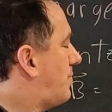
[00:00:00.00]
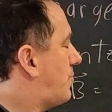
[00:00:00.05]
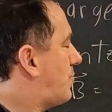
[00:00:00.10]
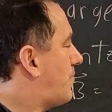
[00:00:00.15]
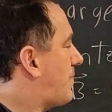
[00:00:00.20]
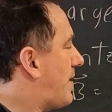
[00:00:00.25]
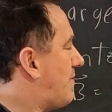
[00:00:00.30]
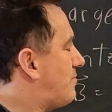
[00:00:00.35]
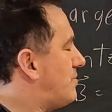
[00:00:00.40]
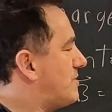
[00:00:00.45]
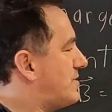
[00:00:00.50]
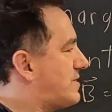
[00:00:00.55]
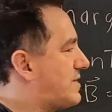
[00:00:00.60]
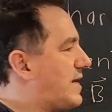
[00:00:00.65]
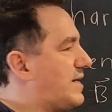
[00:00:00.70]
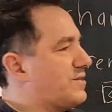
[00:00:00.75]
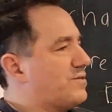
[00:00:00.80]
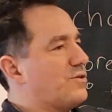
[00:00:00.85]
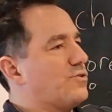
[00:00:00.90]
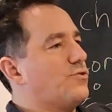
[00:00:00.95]
traversed
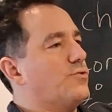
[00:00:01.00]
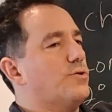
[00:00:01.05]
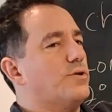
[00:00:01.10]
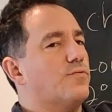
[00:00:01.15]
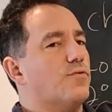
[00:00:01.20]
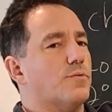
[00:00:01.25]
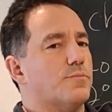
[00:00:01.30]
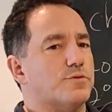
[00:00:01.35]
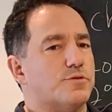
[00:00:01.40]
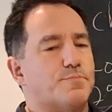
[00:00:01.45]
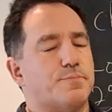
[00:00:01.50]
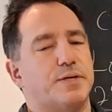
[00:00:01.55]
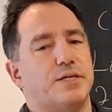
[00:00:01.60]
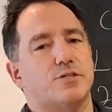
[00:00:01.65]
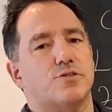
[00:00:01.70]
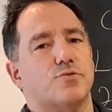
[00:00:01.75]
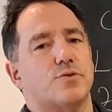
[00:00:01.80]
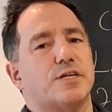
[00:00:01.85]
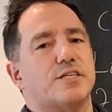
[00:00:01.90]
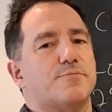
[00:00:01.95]
at a uniform
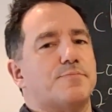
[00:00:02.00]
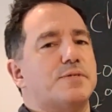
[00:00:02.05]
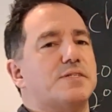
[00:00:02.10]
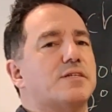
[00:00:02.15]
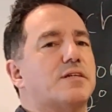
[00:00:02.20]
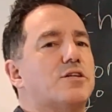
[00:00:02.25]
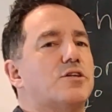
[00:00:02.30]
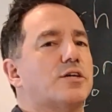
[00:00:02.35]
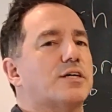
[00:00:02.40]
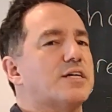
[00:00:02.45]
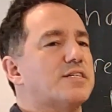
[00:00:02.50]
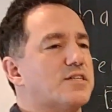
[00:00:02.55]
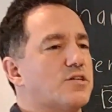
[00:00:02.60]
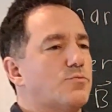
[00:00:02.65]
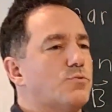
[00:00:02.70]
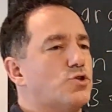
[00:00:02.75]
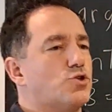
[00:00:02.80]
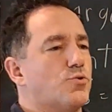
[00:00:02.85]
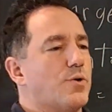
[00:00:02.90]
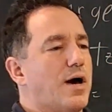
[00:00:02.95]
speed. So that's basically the case
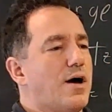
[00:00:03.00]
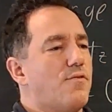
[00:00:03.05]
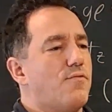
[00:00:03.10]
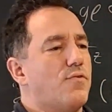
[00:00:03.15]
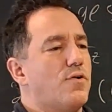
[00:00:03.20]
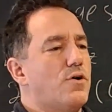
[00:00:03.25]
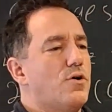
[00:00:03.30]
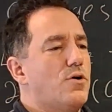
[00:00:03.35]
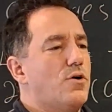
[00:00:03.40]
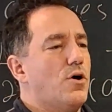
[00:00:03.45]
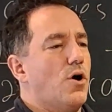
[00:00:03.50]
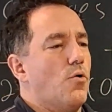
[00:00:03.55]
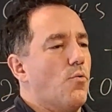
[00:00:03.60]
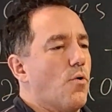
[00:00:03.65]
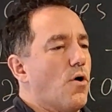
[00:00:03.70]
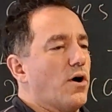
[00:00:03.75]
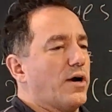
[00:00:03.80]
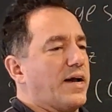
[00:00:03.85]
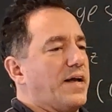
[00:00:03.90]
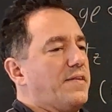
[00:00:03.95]
in which we have a
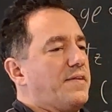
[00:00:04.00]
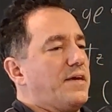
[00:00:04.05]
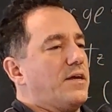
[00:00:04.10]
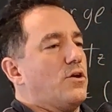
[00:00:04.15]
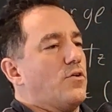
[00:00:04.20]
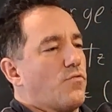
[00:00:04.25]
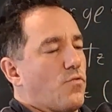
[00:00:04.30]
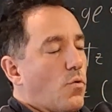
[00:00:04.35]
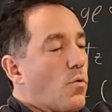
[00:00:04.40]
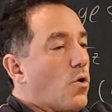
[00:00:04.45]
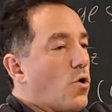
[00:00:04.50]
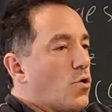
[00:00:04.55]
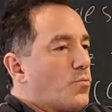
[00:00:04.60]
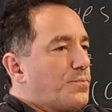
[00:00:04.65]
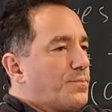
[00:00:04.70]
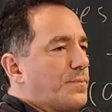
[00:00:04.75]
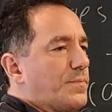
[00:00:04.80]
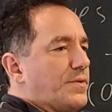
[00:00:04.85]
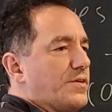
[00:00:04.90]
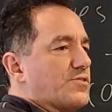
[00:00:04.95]
rock at the end of a
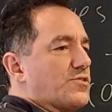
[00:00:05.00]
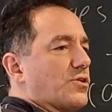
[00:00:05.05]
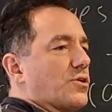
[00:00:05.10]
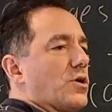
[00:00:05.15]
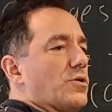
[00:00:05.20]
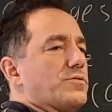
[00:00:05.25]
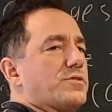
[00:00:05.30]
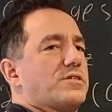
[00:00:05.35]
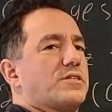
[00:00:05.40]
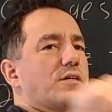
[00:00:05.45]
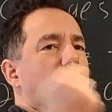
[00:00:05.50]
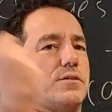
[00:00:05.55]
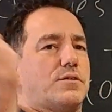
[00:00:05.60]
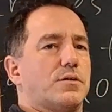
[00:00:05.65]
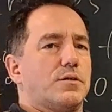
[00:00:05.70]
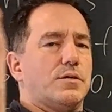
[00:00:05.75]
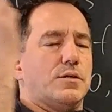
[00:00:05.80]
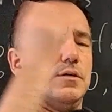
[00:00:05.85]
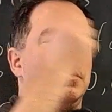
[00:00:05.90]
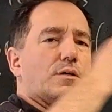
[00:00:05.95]
rope. There's a
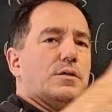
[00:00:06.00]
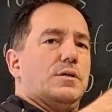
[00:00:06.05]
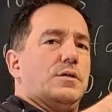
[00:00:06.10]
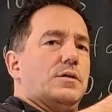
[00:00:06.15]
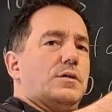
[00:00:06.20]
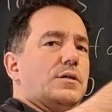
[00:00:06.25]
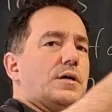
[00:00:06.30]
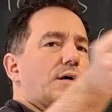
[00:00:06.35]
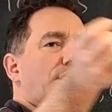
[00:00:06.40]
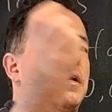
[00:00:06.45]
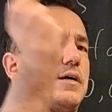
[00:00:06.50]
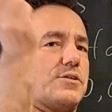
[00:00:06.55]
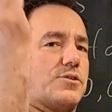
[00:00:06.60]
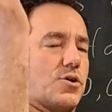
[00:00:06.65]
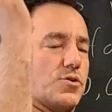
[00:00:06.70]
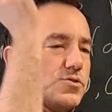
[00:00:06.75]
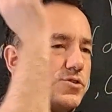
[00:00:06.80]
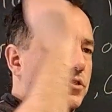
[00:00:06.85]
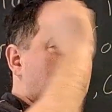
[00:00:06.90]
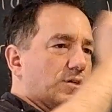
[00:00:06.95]
constant, at
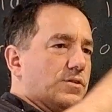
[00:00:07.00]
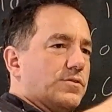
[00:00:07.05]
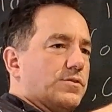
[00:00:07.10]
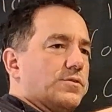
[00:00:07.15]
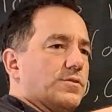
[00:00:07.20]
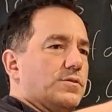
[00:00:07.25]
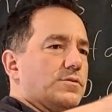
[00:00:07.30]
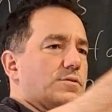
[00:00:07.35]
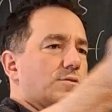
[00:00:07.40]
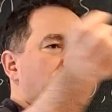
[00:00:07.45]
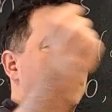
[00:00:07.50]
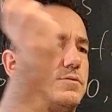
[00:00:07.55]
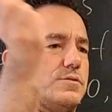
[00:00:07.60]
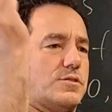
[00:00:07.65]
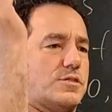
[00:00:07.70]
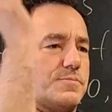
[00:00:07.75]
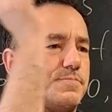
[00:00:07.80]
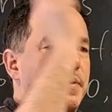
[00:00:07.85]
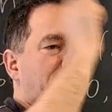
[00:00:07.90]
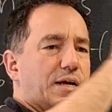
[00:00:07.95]
constant
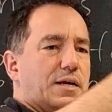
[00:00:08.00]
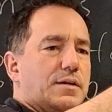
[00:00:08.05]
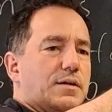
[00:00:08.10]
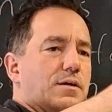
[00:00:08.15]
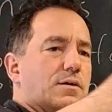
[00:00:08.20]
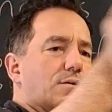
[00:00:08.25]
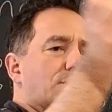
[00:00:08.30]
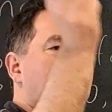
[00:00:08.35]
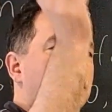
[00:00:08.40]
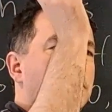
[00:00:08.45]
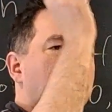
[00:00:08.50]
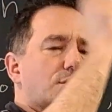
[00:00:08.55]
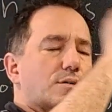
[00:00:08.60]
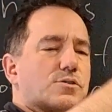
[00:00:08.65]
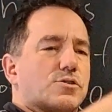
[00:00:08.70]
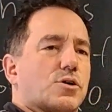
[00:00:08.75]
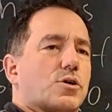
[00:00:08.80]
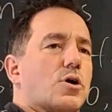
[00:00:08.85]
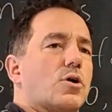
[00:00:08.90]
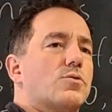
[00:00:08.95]
speed,
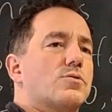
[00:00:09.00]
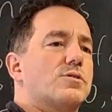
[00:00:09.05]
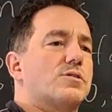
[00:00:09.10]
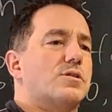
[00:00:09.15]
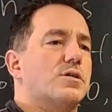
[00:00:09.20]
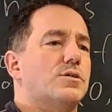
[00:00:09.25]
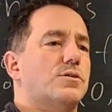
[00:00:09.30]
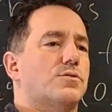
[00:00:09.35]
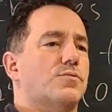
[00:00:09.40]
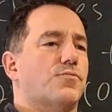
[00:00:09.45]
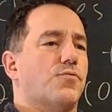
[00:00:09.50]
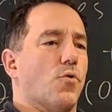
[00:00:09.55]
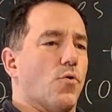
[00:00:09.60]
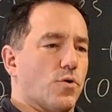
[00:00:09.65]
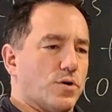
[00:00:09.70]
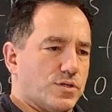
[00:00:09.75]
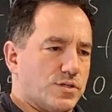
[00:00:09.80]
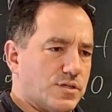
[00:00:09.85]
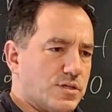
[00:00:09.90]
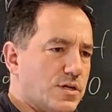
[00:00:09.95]
there's a constant
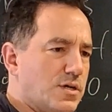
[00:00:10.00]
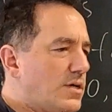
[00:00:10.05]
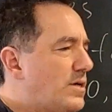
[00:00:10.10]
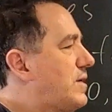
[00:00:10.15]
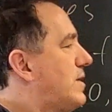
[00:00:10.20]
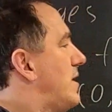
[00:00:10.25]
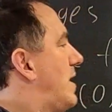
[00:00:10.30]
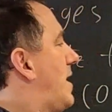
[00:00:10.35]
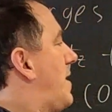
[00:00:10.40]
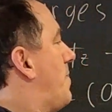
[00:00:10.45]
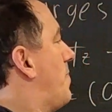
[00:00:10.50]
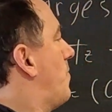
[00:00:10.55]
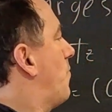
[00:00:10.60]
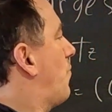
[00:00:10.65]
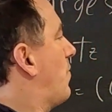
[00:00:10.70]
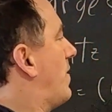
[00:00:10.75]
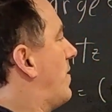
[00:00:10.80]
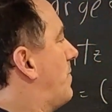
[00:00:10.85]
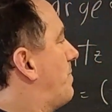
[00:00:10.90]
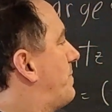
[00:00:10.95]
force, and
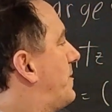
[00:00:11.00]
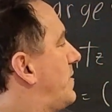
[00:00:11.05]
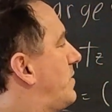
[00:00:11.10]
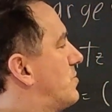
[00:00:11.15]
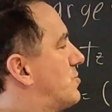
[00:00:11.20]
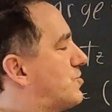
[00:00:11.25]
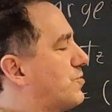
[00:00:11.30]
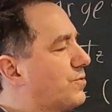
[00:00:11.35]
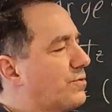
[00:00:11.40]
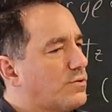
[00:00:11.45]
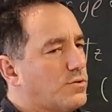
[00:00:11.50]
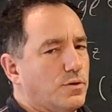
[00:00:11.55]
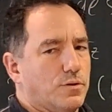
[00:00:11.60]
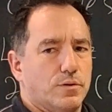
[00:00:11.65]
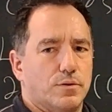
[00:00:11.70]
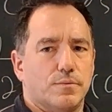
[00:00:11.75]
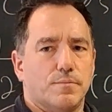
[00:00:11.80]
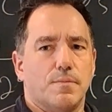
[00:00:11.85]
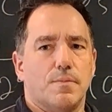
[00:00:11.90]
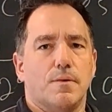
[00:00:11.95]
we obtain a
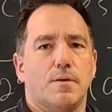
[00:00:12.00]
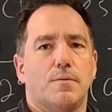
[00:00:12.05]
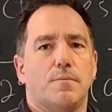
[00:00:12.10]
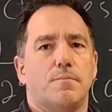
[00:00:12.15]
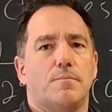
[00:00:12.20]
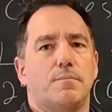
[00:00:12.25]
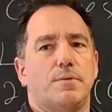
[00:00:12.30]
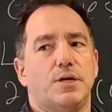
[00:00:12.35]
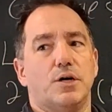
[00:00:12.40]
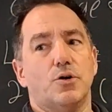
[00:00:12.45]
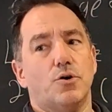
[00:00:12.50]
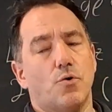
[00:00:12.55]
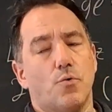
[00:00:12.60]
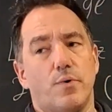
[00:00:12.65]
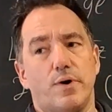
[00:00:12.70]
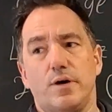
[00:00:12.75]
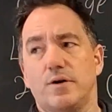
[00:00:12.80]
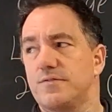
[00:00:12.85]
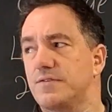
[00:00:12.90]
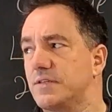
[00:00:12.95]
circle. The other
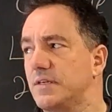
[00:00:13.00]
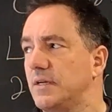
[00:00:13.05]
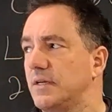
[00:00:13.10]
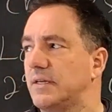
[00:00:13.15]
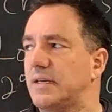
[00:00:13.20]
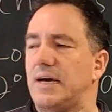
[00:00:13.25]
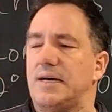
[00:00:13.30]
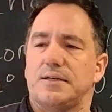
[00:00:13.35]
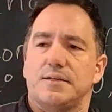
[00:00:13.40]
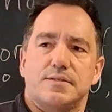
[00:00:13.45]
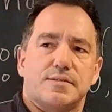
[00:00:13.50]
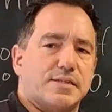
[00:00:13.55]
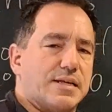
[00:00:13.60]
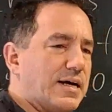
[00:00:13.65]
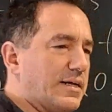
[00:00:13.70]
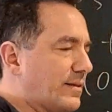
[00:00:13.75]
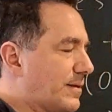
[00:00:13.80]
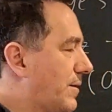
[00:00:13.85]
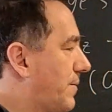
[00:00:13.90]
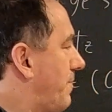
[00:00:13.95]
way of saying that is
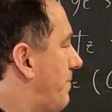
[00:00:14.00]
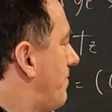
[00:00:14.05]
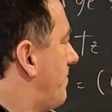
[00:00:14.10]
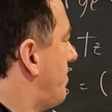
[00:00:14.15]
that,